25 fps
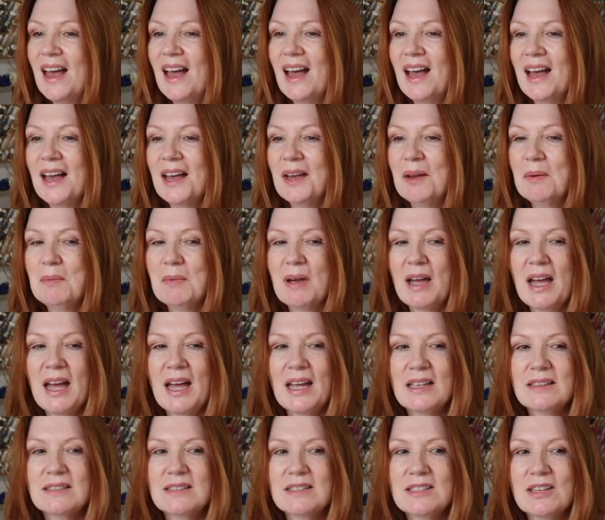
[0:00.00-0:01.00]

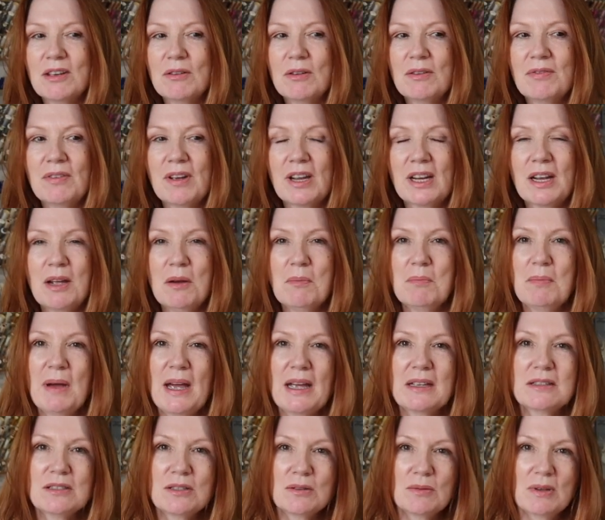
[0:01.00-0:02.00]
And so if I come
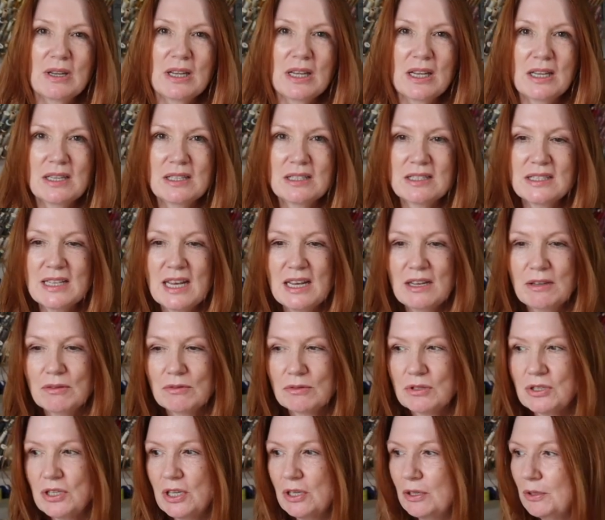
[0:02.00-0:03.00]
back to it in a day
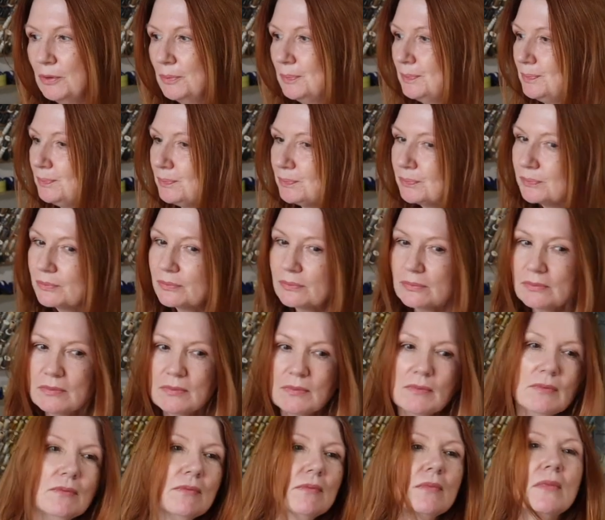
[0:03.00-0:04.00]
or two,
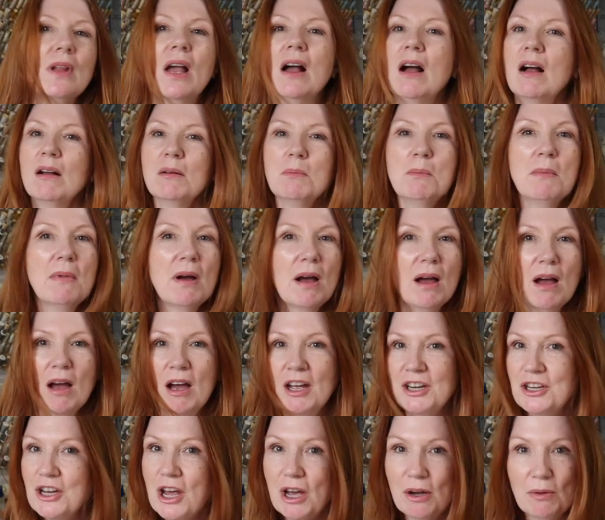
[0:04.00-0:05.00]

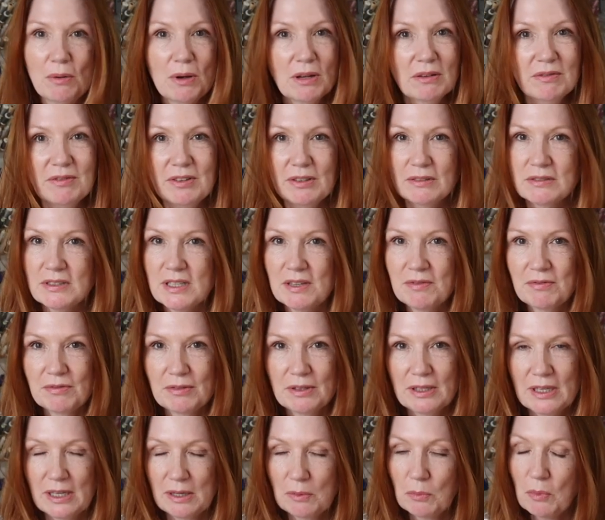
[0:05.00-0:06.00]
I know I'll feel
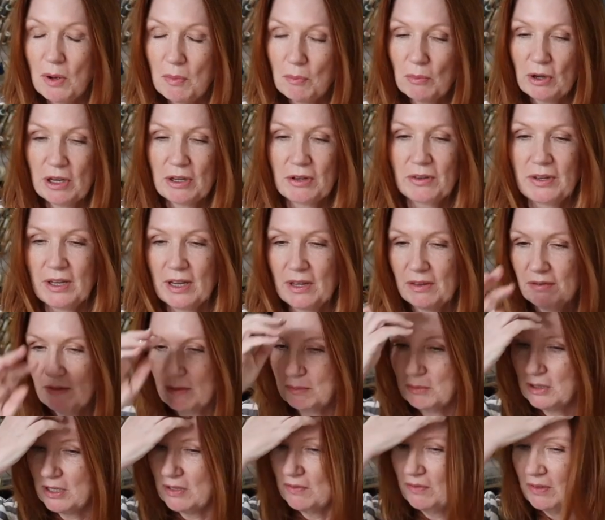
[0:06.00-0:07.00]
differently one way or the other.
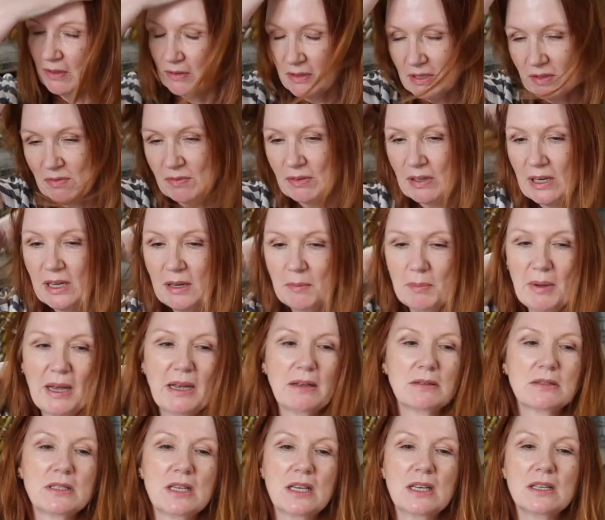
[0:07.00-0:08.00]
I'm going to feel differently
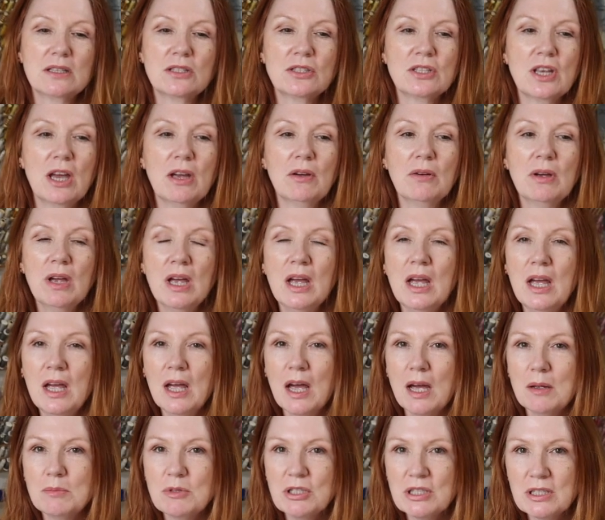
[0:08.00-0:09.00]
about it. So
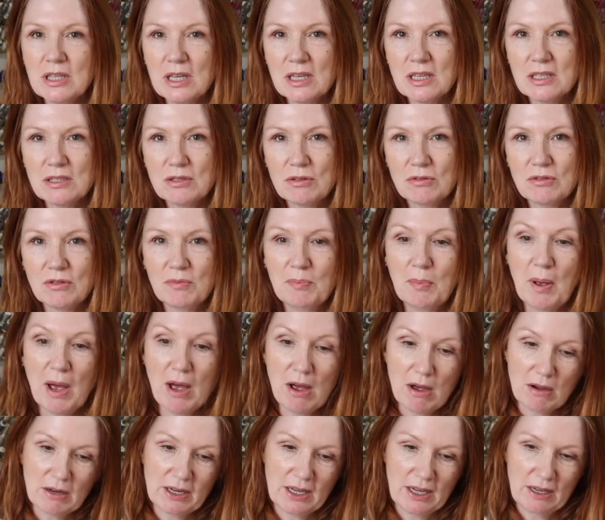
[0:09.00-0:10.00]
I'm just going to sort of
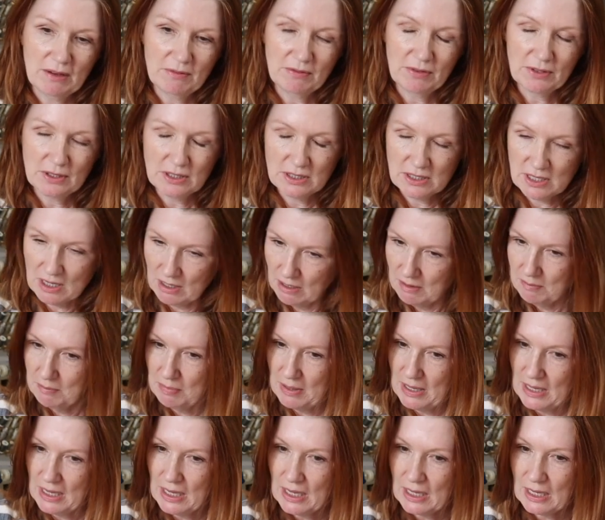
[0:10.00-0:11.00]
park it for the time
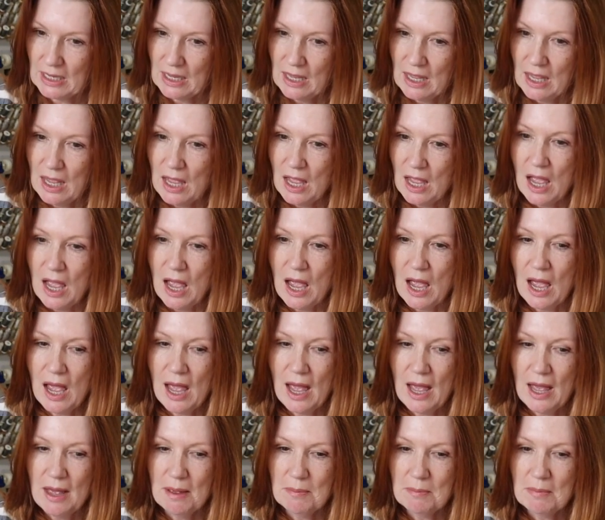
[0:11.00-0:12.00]
being,
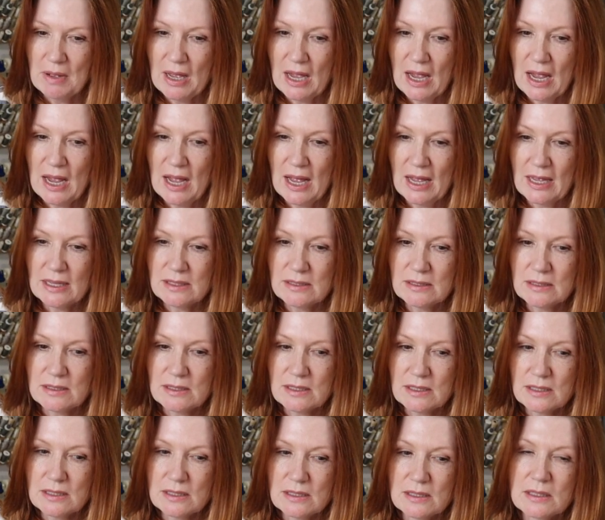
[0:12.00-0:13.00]

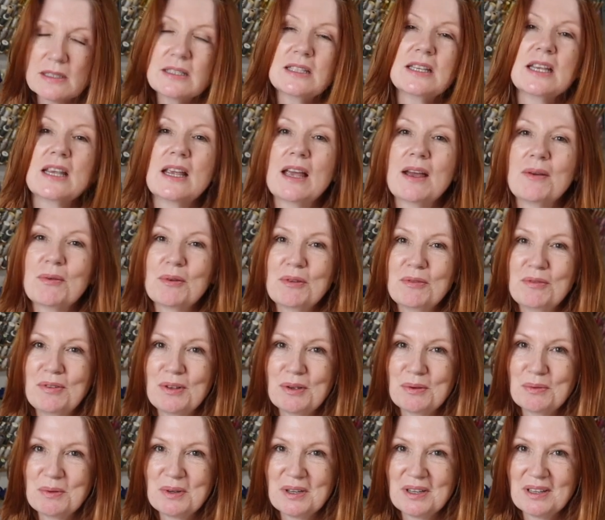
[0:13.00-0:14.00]
and see how I
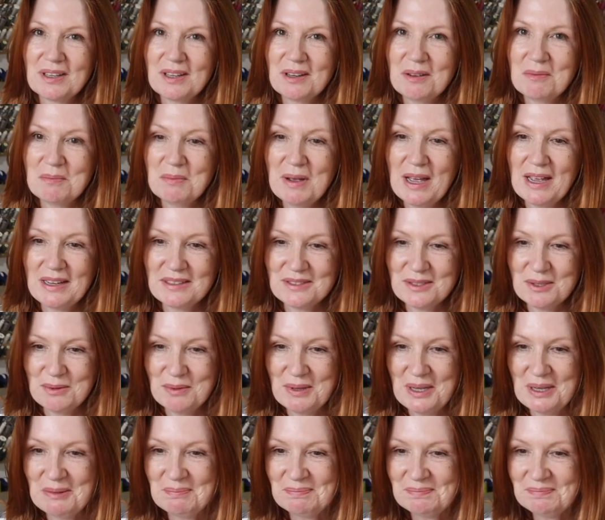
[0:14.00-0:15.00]
feel when I come back
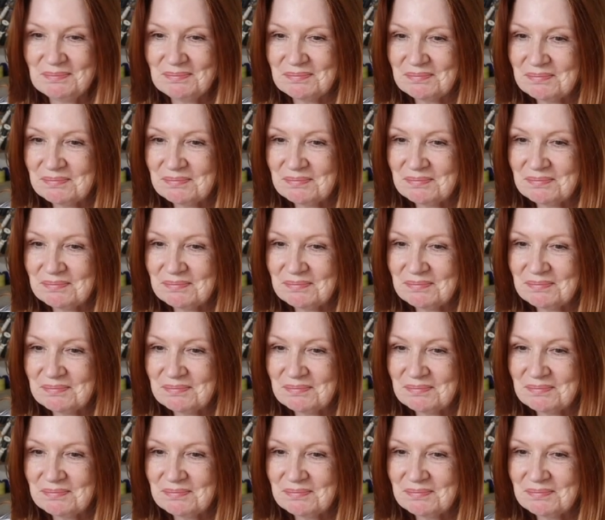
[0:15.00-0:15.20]
to it.